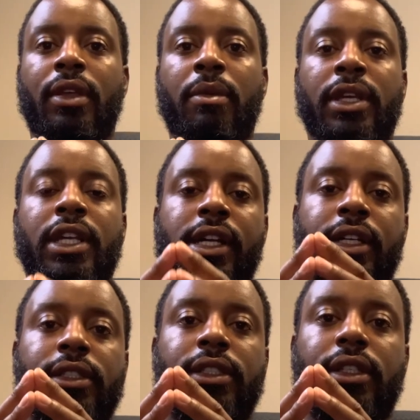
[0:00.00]

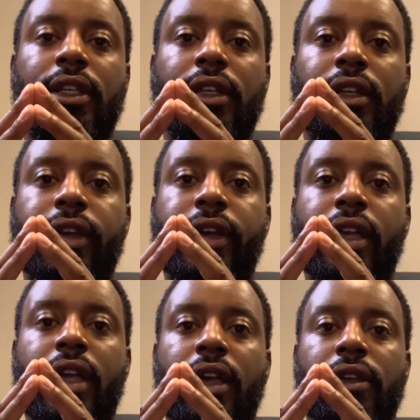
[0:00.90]
Because,
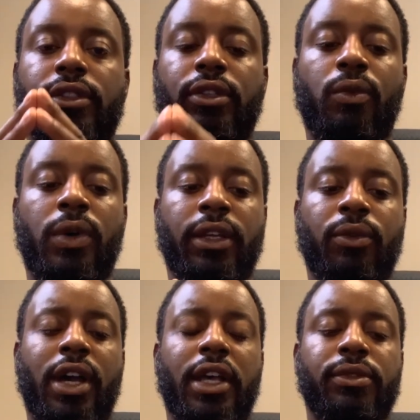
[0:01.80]
so
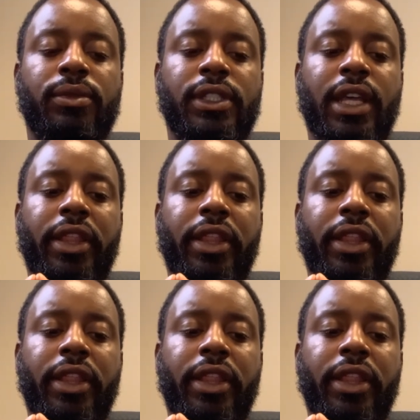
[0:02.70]
wise one said,